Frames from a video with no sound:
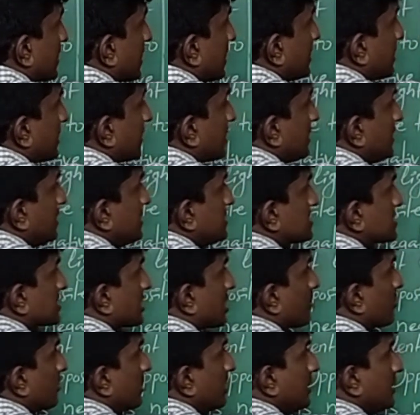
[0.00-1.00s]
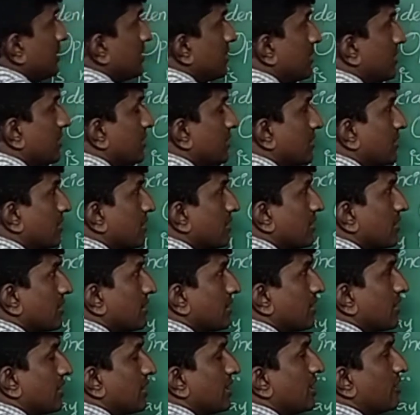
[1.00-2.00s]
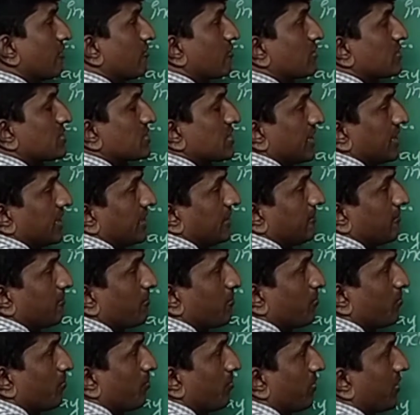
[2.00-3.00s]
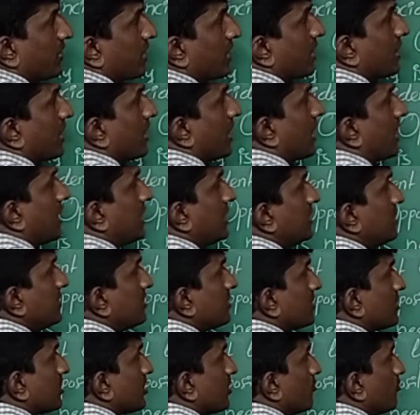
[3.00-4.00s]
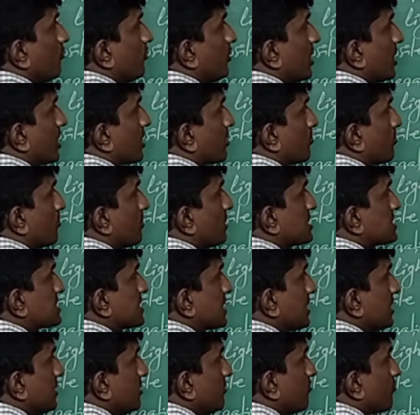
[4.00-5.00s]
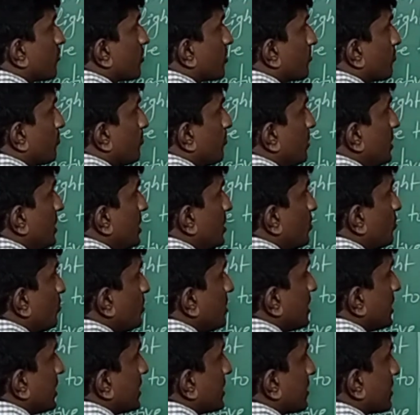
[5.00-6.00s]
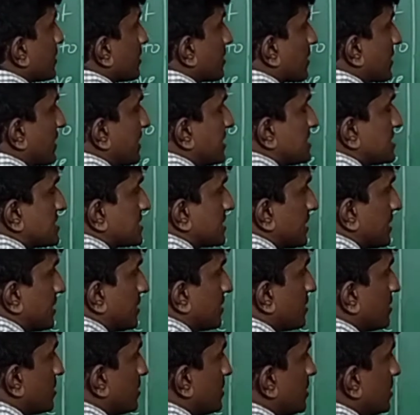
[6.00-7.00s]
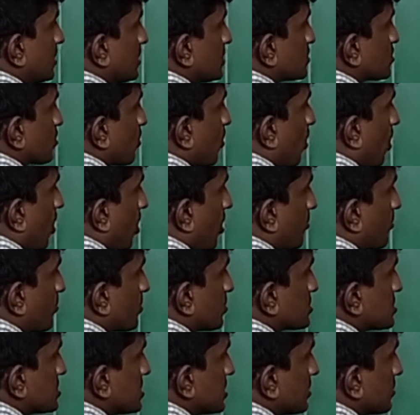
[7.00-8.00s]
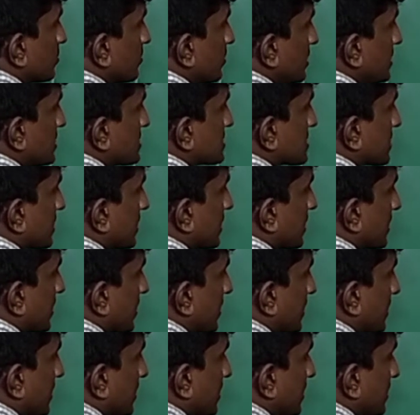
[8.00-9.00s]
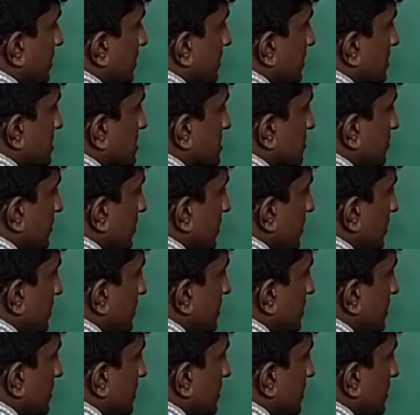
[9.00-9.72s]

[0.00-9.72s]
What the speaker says: light ray is coming left side and we are measuring from P to A, right side. So opposite to incident light ray, that's why